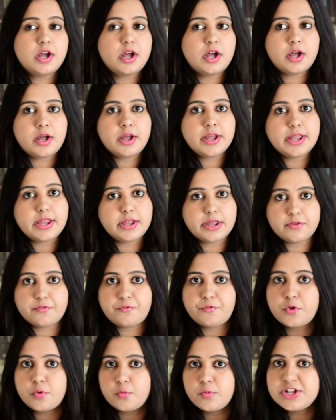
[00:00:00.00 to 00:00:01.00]
uh,
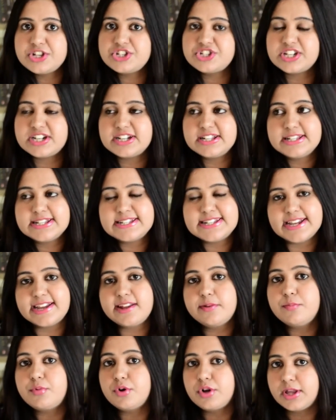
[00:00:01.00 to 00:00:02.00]
for which the
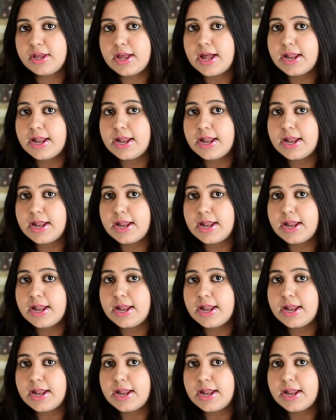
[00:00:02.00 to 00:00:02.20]
second book